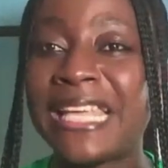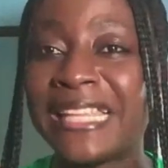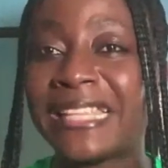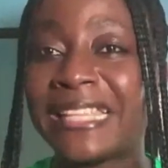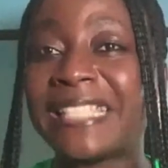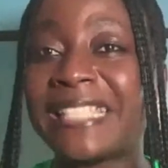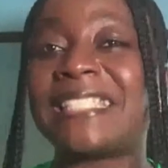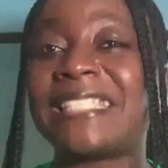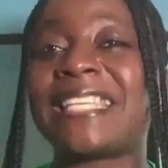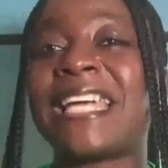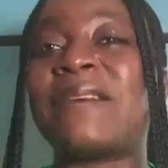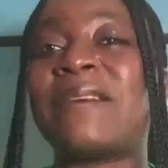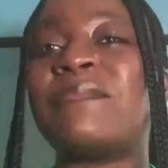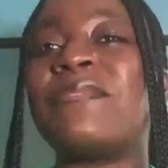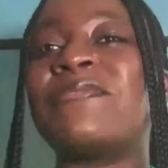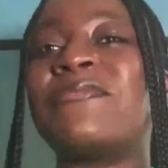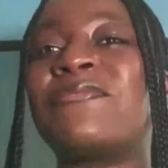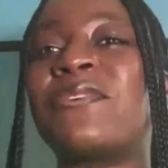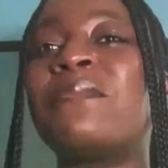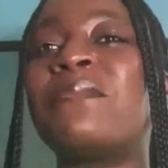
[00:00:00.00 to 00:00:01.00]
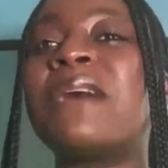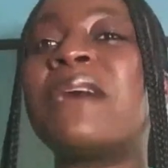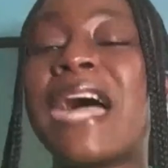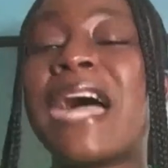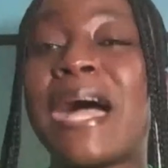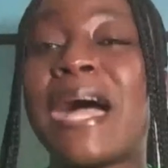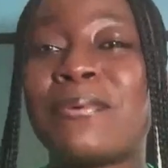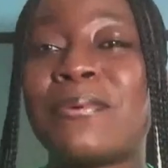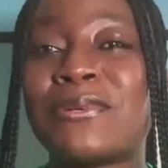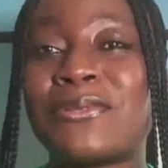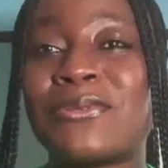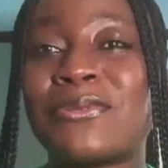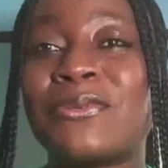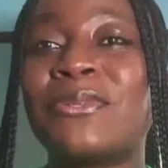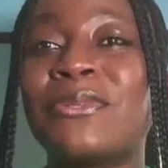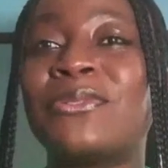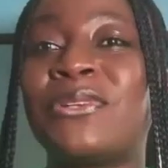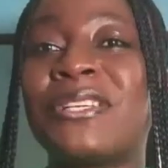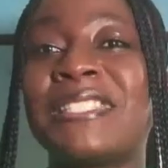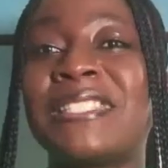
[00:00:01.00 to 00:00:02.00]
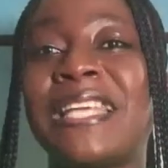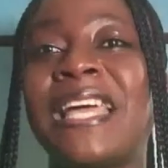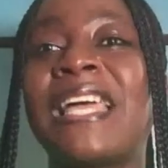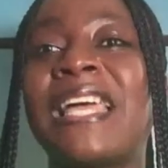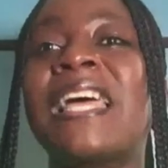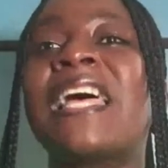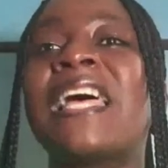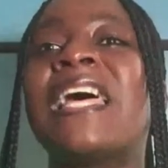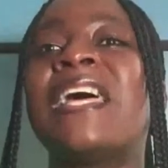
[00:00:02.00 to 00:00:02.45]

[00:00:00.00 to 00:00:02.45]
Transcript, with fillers: This is coming from Apostle Dr.